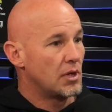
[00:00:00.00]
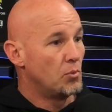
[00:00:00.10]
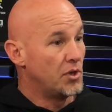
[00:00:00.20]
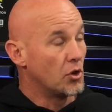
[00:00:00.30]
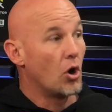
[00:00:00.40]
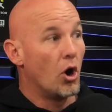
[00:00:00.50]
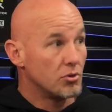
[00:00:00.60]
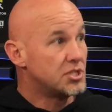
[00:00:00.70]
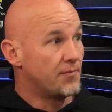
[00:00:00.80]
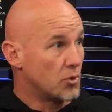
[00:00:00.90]
when there
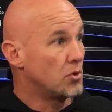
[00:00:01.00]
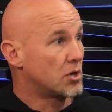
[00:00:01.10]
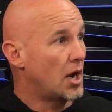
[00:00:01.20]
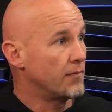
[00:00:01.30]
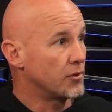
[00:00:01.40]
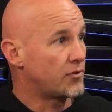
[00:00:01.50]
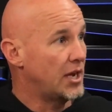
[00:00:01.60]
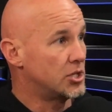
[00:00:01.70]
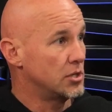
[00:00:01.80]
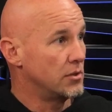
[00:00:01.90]
are difficult
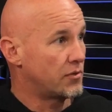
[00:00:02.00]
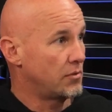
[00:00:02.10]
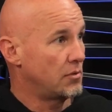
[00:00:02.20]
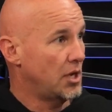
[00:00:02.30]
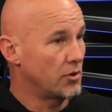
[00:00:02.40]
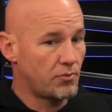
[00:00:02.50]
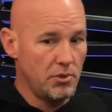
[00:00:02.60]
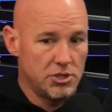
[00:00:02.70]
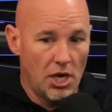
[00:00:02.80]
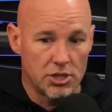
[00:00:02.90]
conversations, here's
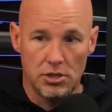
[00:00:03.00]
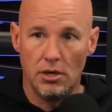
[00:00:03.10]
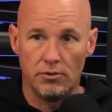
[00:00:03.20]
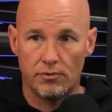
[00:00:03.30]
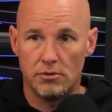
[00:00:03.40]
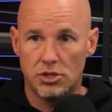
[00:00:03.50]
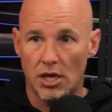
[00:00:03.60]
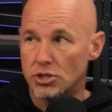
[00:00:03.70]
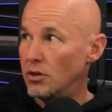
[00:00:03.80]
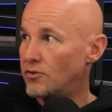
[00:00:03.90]
what Josh knows.
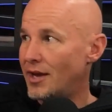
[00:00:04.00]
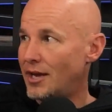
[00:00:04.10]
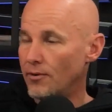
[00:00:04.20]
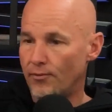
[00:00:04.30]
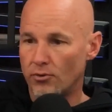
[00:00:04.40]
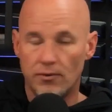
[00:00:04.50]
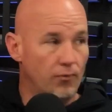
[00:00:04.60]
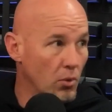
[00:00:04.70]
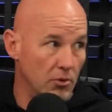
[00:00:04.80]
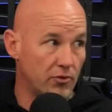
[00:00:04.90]
Josh knows I care first and
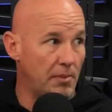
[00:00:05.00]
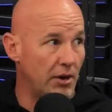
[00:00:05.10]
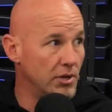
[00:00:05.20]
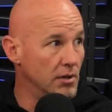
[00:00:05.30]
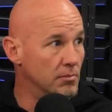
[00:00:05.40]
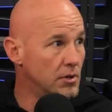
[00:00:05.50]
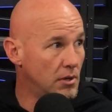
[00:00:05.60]
foremost about him.